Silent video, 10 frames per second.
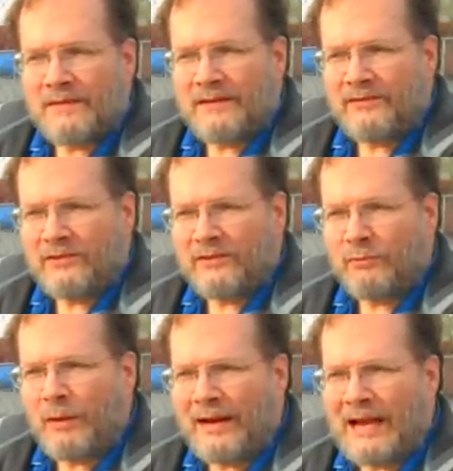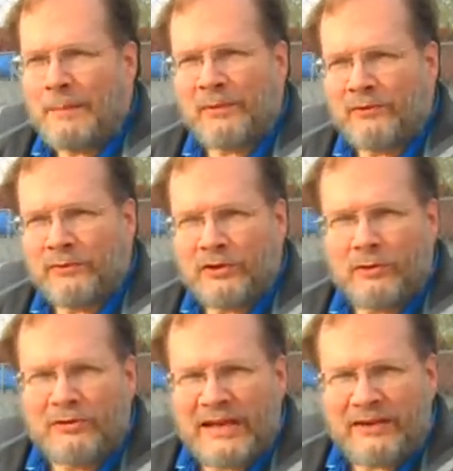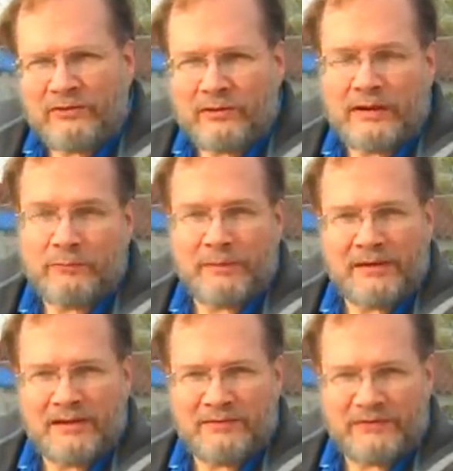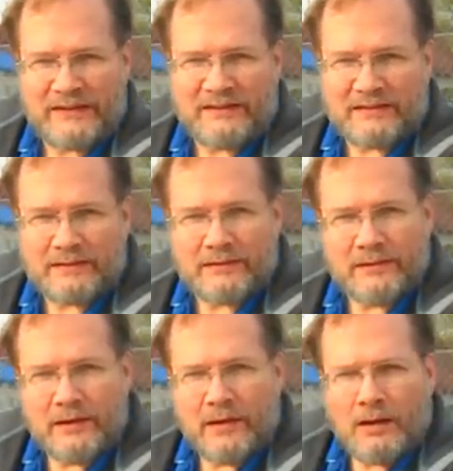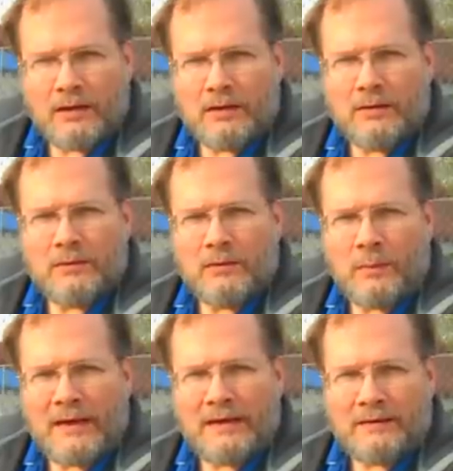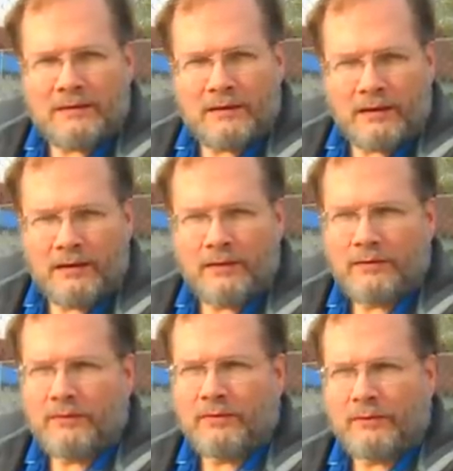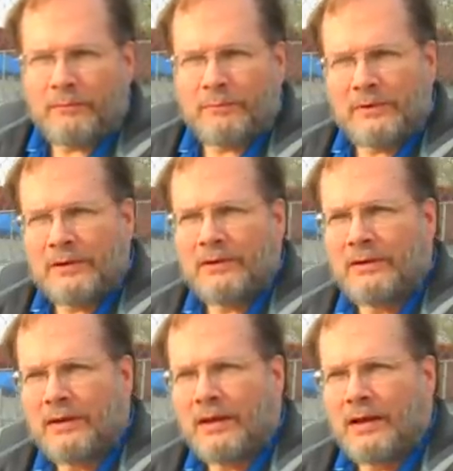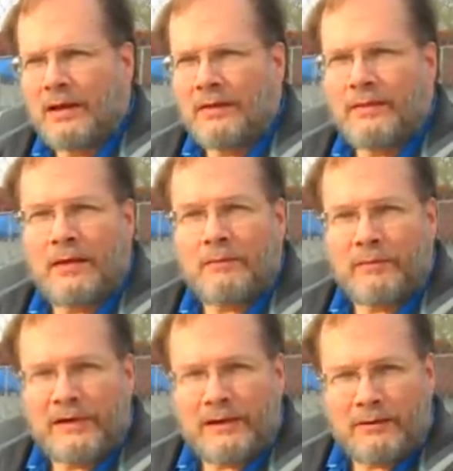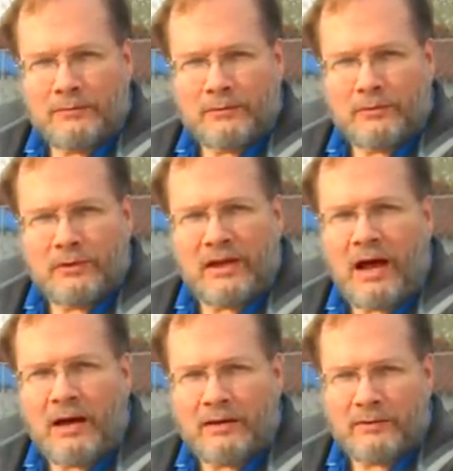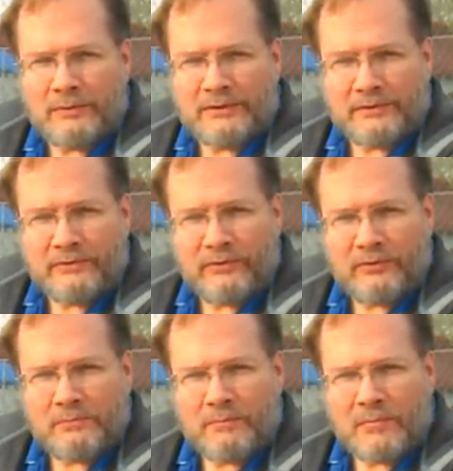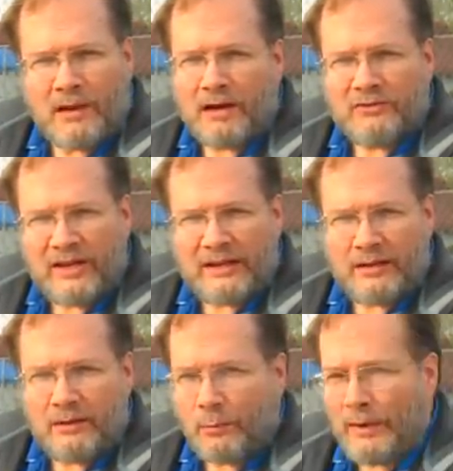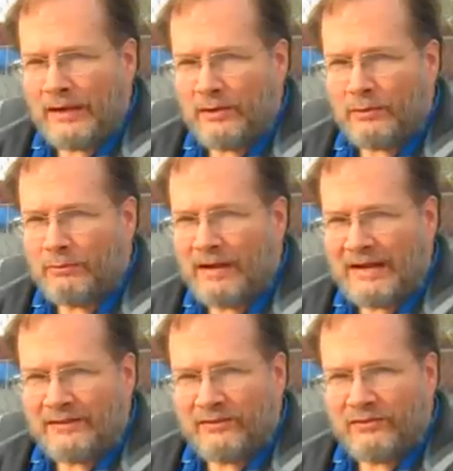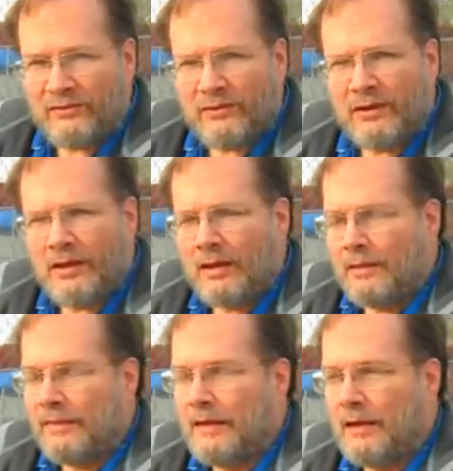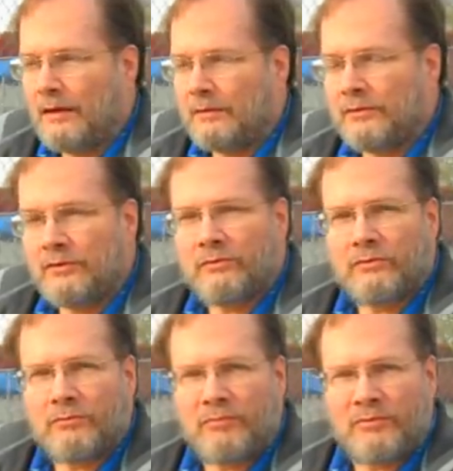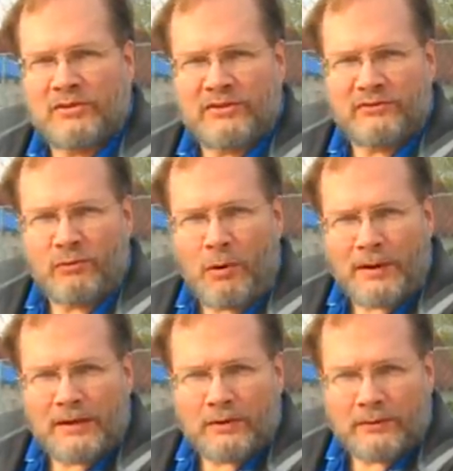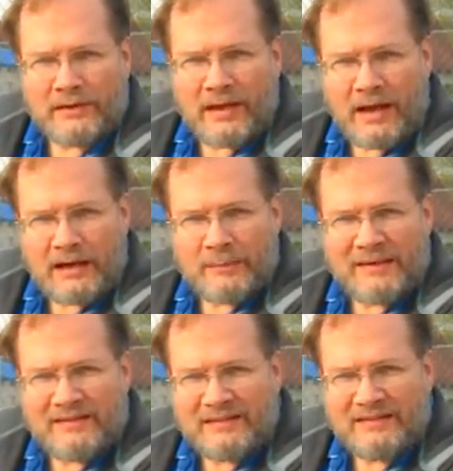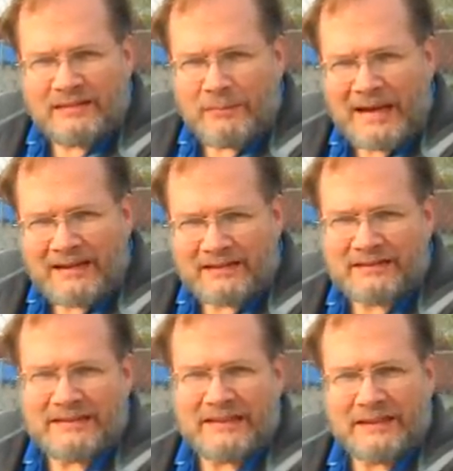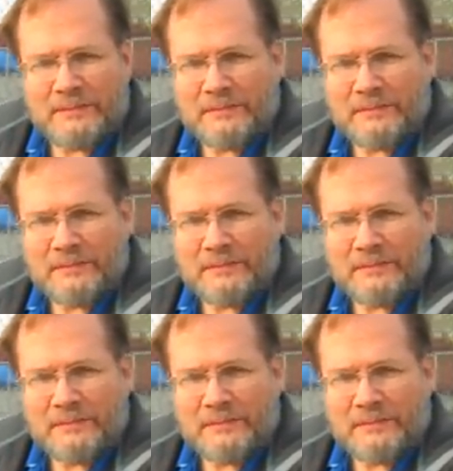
This is what happens when your nation has been defeated. When the real conquerors are taking away your rights. They're destroying your economy systematically.